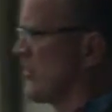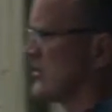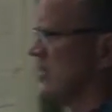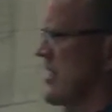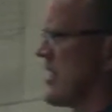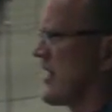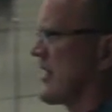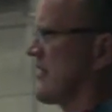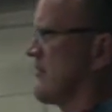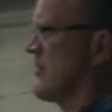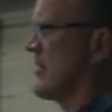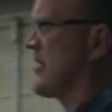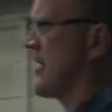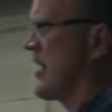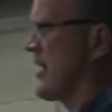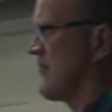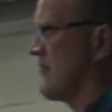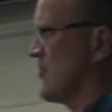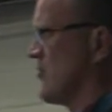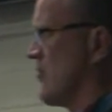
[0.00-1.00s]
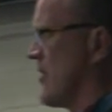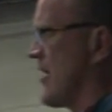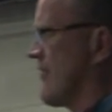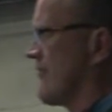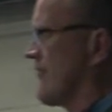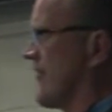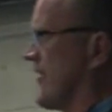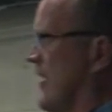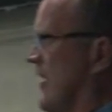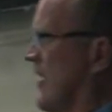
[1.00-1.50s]
talking about animal
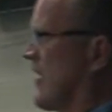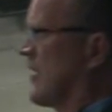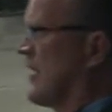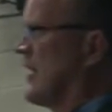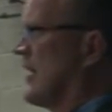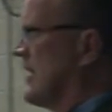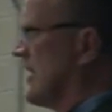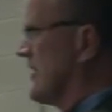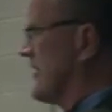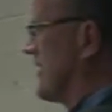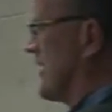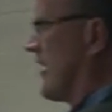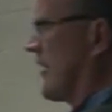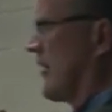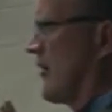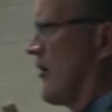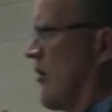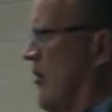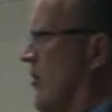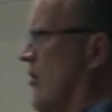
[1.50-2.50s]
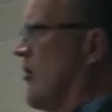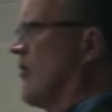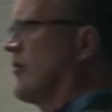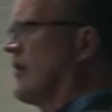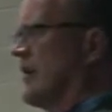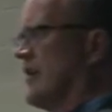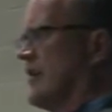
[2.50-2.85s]
welfare, they're only